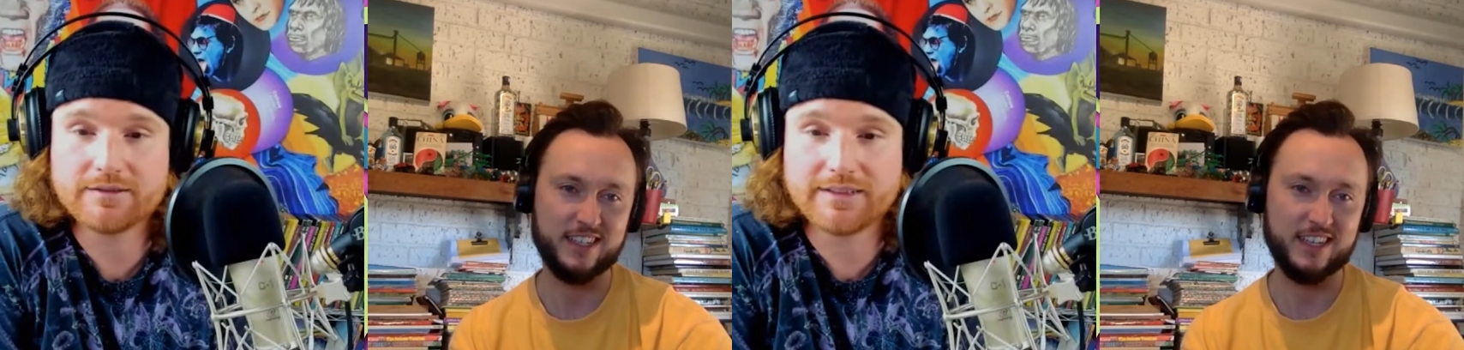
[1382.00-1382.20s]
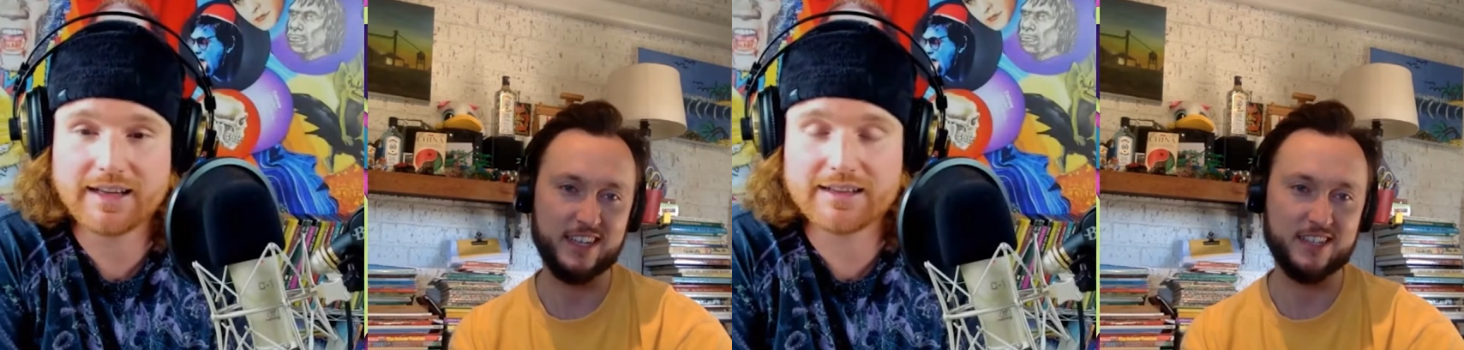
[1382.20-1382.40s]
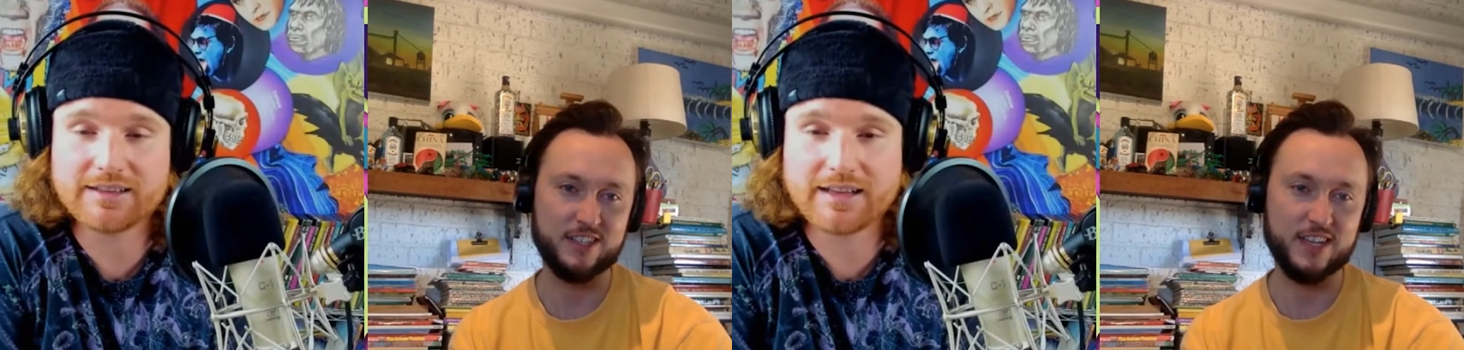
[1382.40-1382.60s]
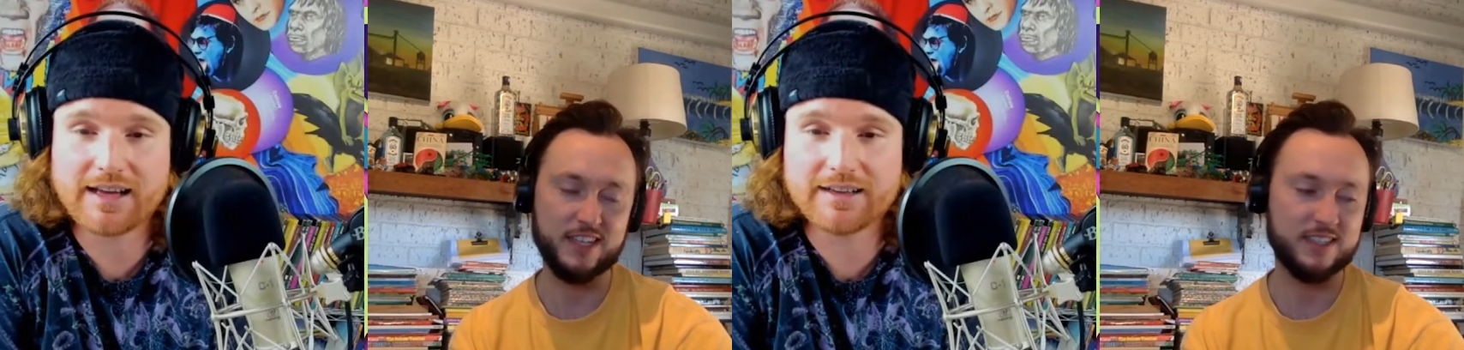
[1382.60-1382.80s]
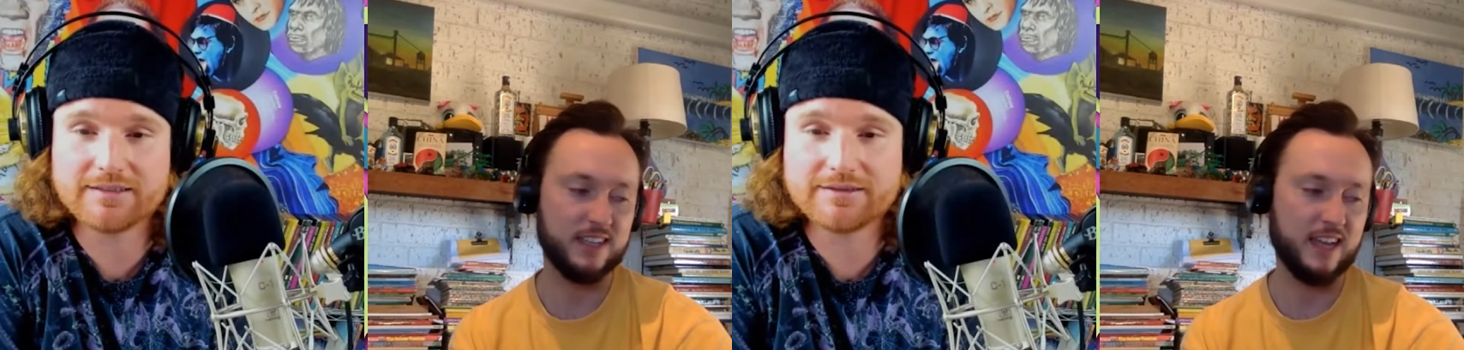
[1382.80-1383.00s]
Speaker 1: Yeah, that's, yeah, a, so lot
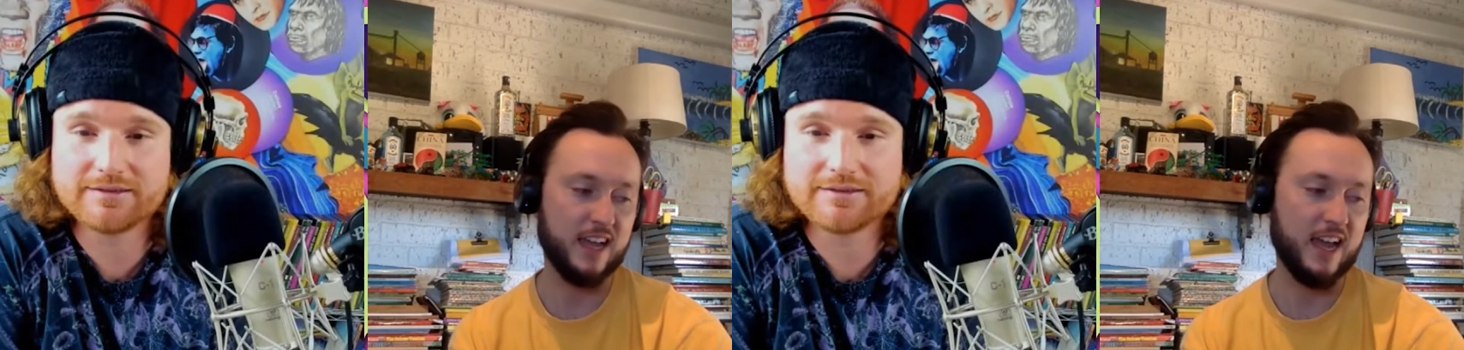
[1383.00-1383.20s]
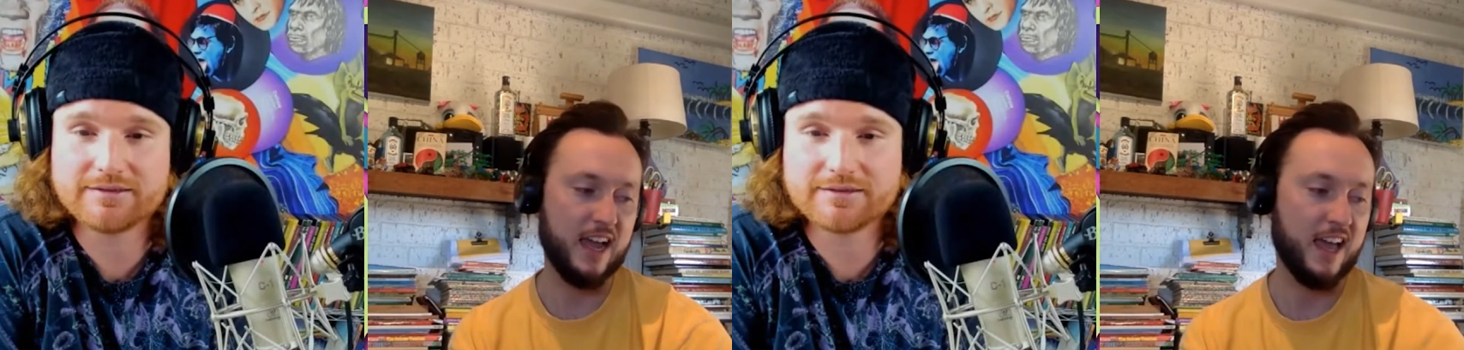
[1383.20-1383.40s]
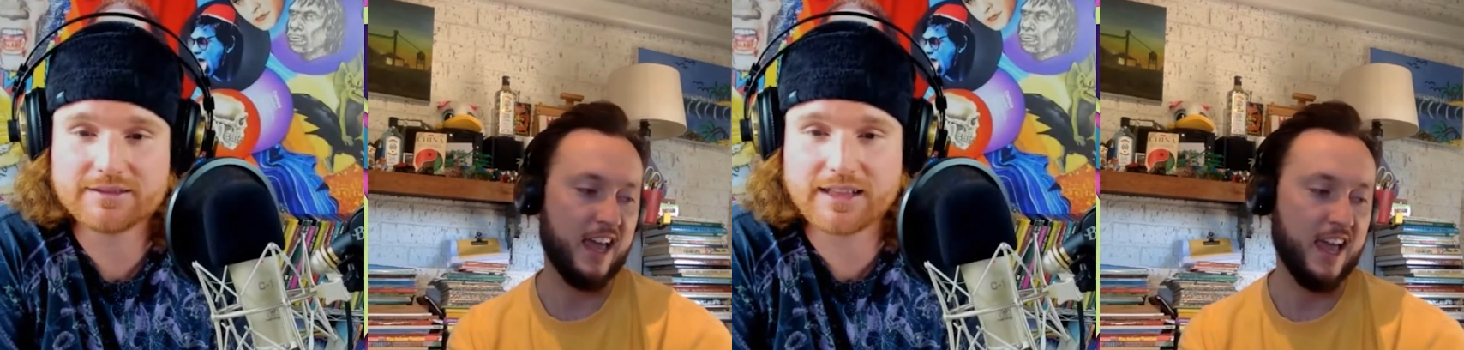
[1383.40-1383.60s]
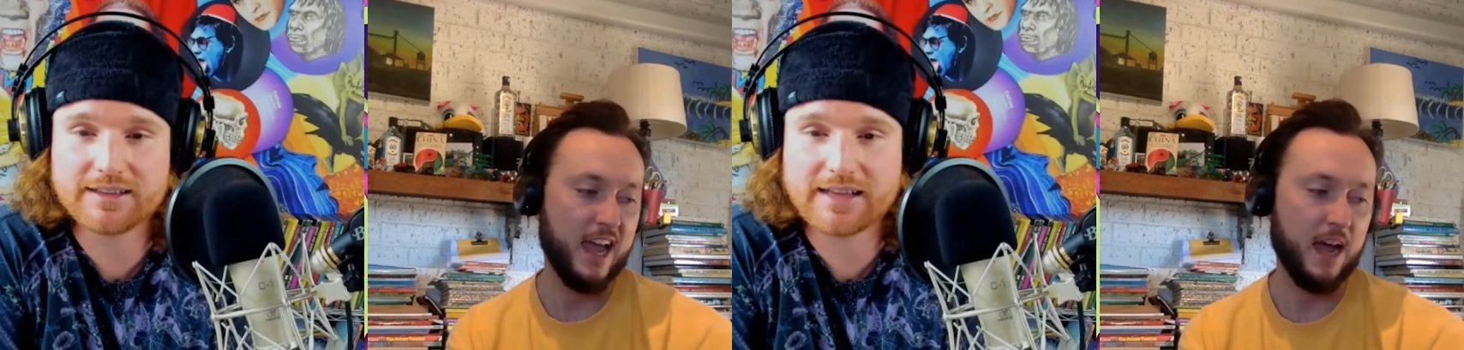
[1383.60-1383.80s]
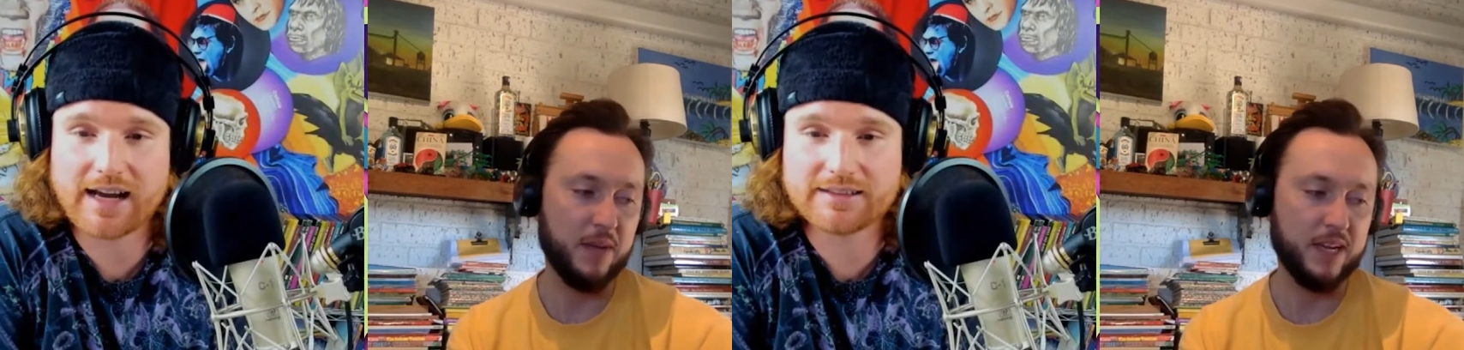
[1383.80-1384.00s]
that's of, a lot of dots.